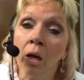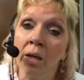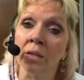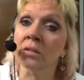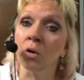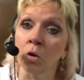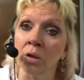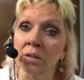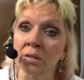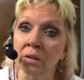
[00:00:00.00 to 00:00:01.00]
is or
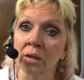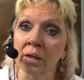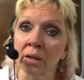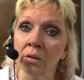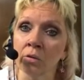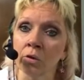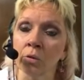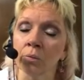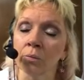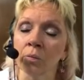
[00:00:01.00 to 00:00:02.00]
isn't going to heal you.